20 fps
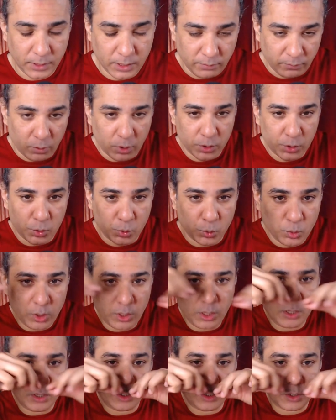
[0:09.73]
They want
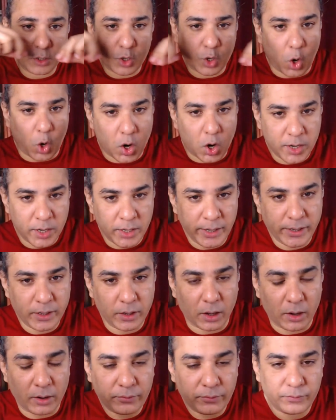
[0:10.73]
to cordon
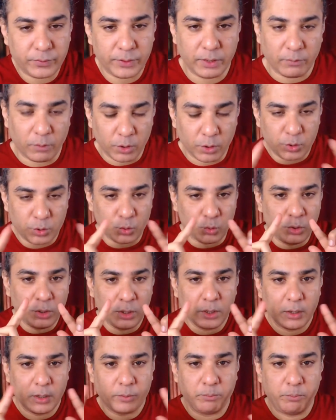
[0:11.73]
it off. They want
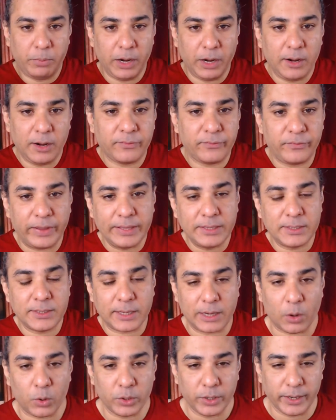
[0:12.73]
to build a
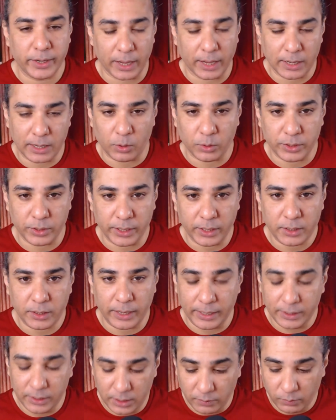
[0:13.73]
fence around
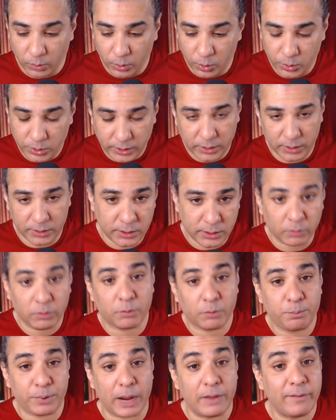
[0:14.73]
it. And they want to say, this is
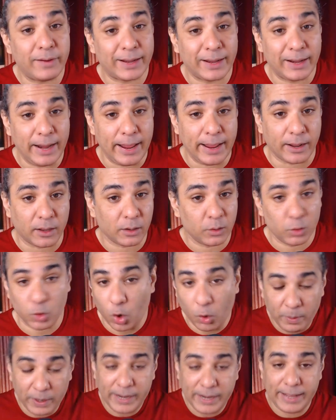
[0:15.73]
our private lake.
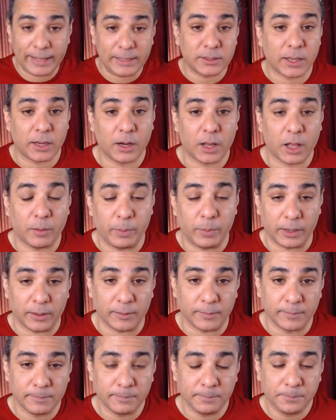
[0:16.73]
Nobody else can come
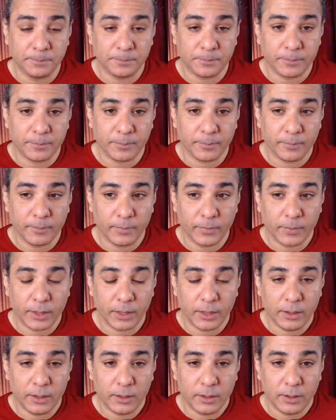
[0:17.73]
in.
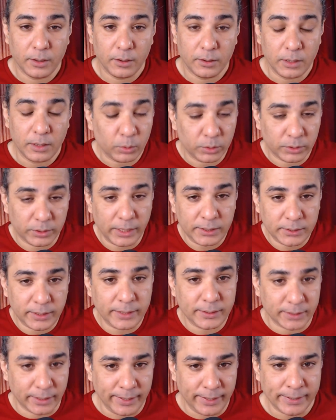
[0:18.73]
Now, this
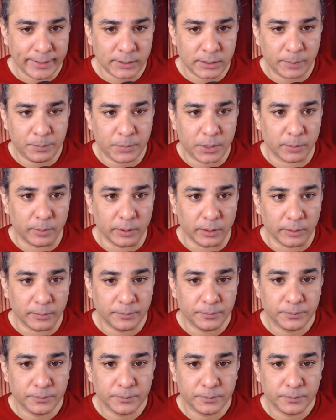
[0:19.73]
is unacceptable.